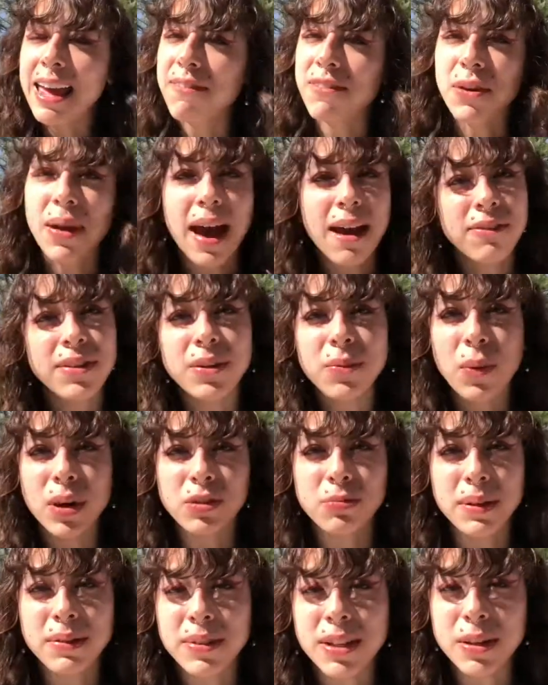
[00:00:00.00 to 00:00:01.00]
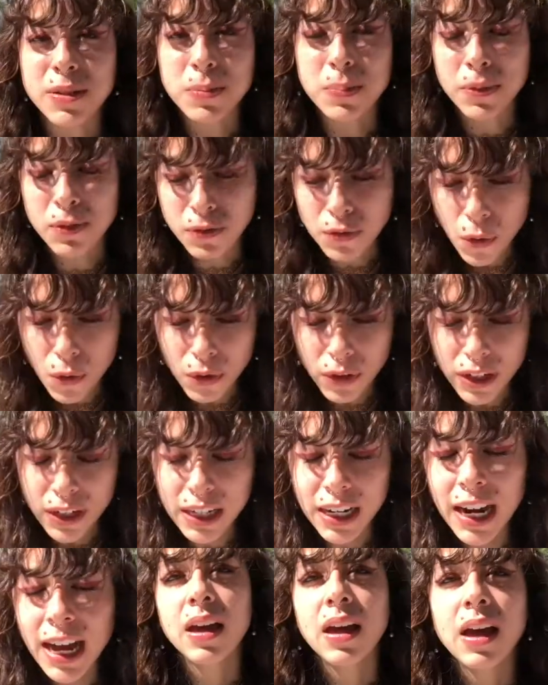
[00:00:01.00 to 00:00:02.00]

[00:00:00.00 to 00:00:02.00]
If you haven't watched my videos before,